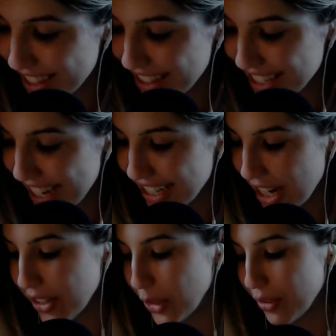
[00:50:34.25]
They sat
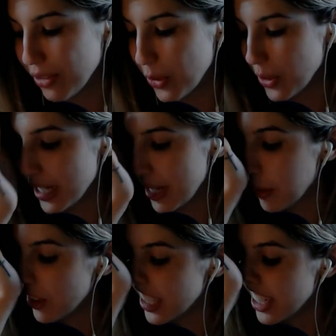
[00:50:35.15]
down at the Gryffindor
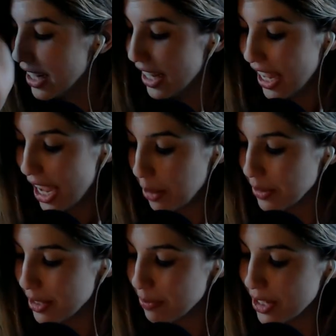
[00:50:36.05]
table and
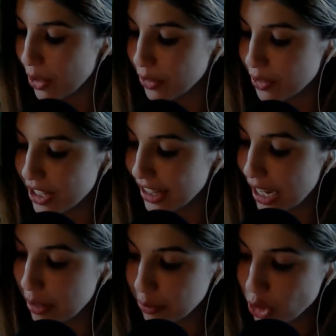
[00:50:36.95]
helped themselves to
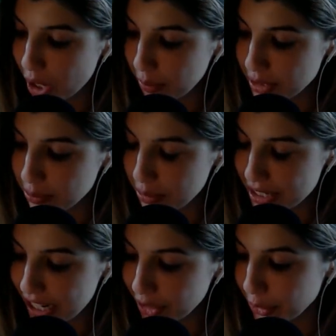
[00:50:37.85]
lamb chops and
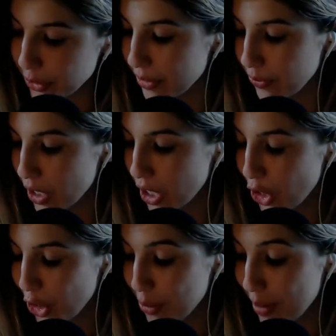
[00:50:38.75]
potatoes.
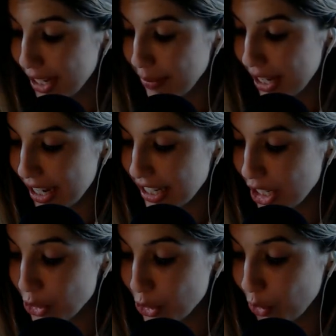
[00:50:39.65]
Hermione began to
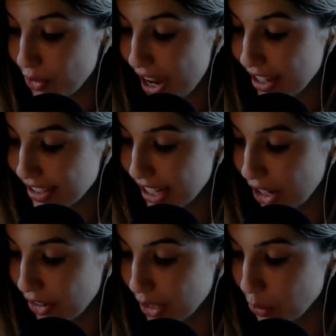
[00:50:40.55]
eat so fast that
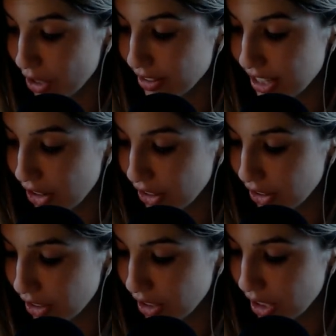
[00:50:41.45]
Harry and Ron stared at her.